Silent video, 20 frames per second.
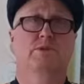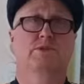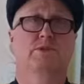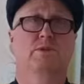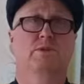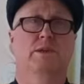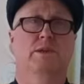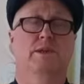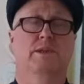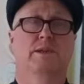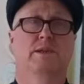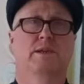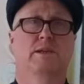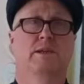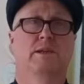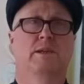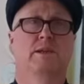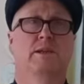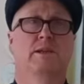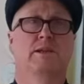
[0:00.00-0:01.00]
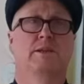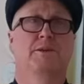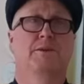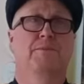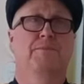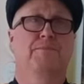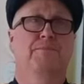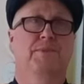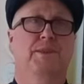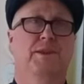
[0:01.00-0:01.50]
side.
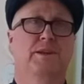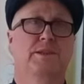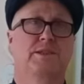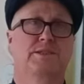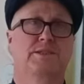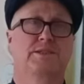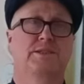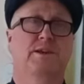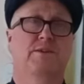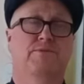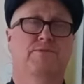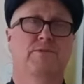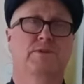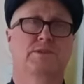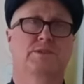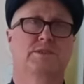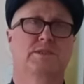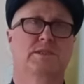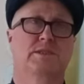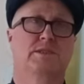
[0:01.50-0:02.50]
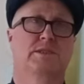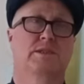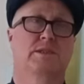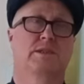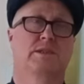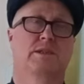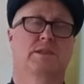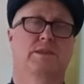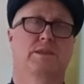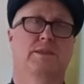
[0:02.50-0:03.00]
There is differences.
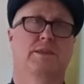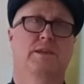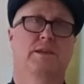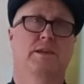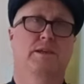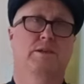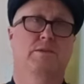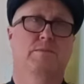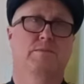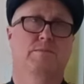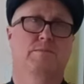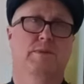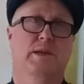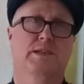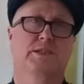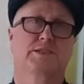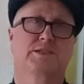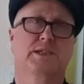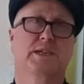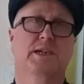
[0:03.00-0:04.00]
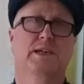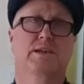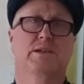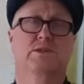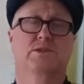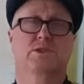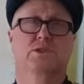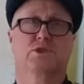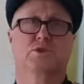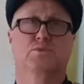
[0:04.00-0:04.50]
The Mancera
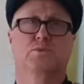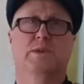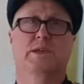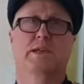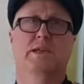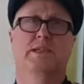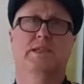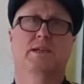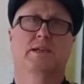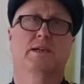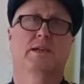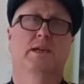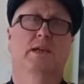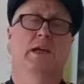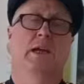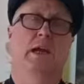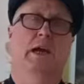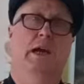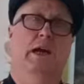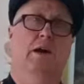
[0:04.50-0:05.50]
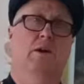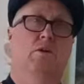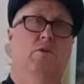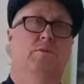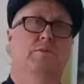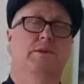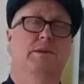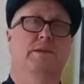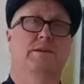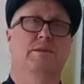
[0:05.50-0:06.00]
is a sweeter
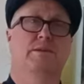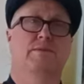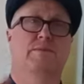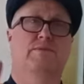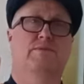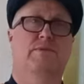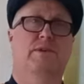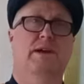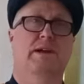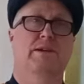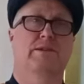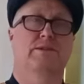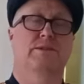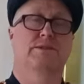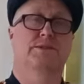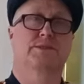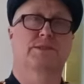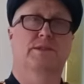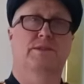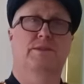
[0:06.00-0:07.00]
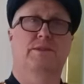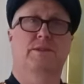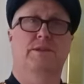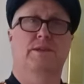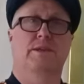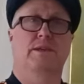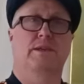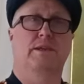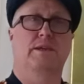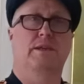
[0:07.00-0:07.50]
opening fragrance than
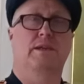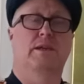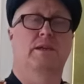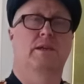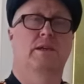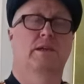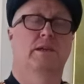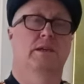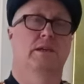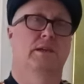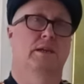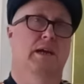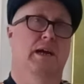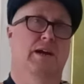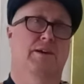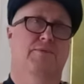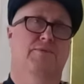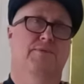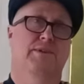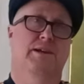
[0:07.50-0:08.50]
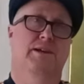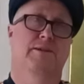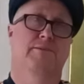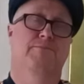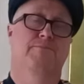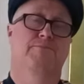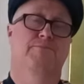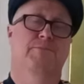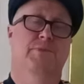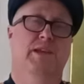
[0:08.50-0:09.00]
the Afnan.
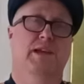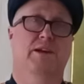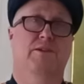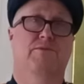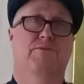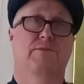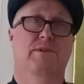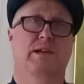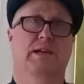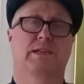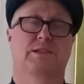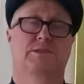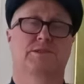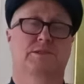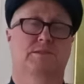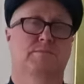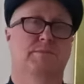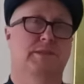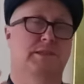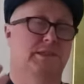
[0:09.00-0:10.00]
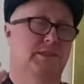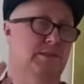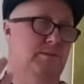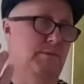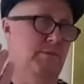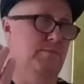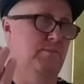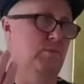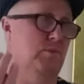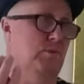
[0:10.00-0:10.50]
The Afnan to me is a
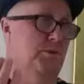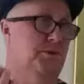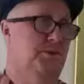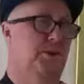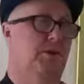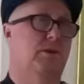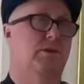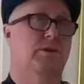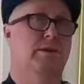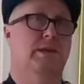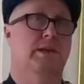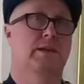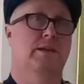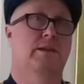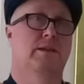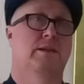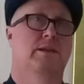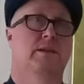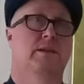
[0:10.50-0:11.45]
bit more darker